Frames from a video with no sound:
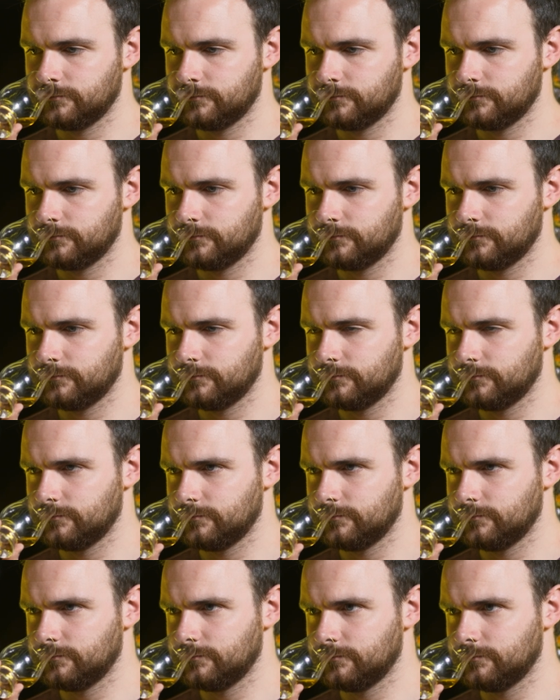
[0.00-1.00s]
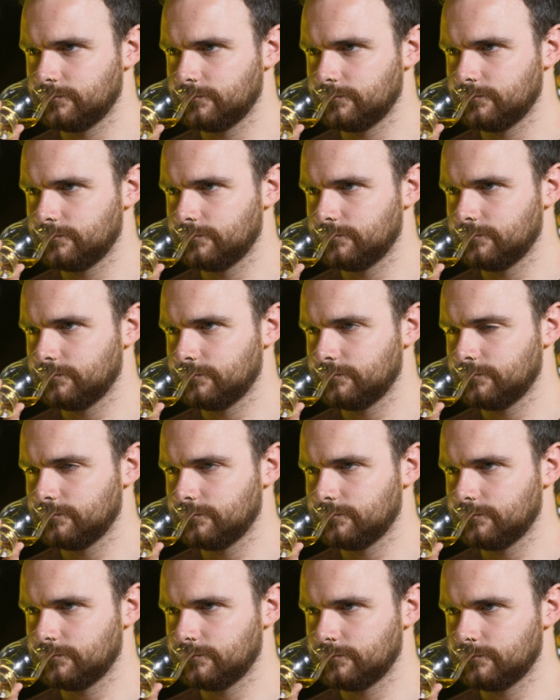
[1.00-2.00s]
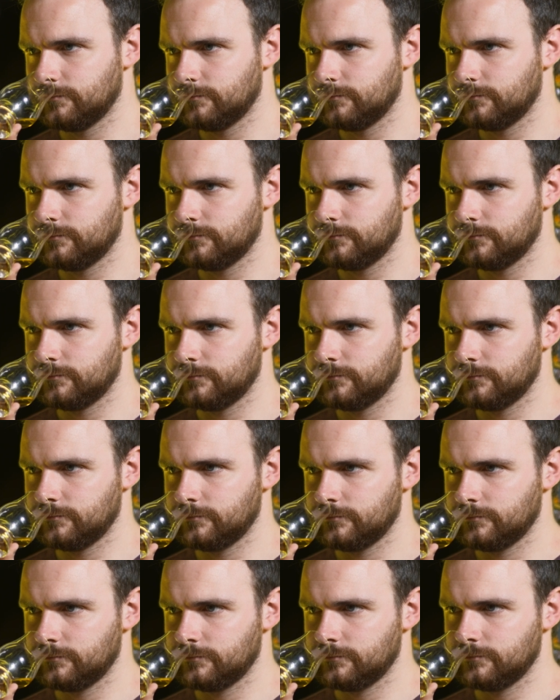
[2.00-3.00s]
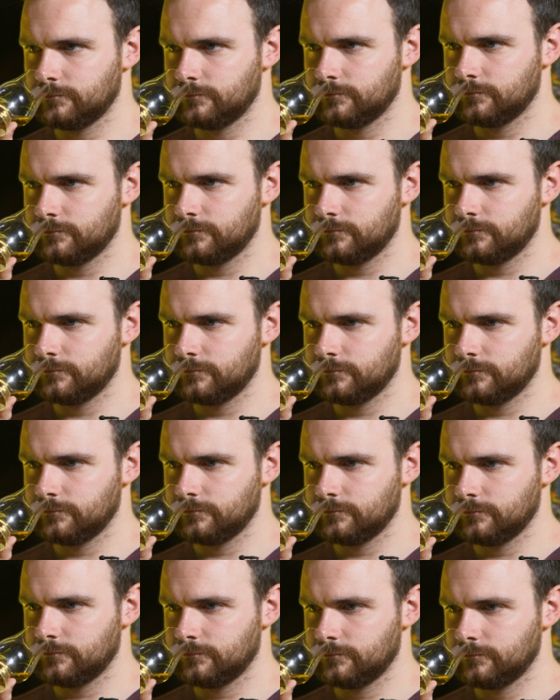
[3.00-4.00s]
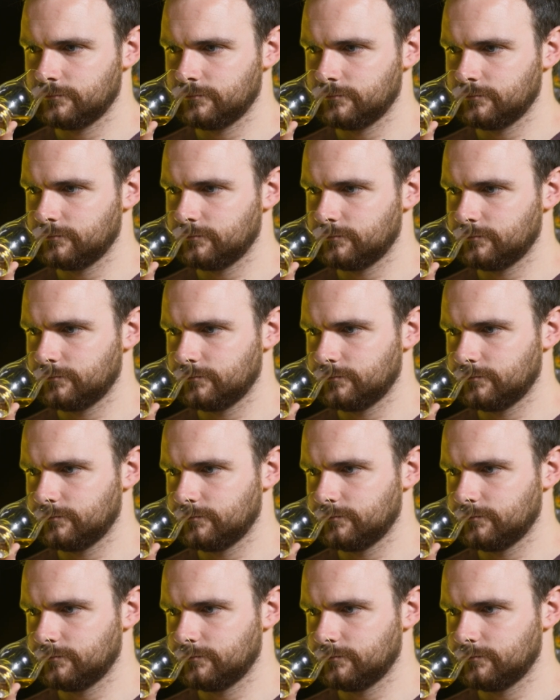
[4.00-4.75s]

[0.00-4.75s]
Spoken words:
(silence)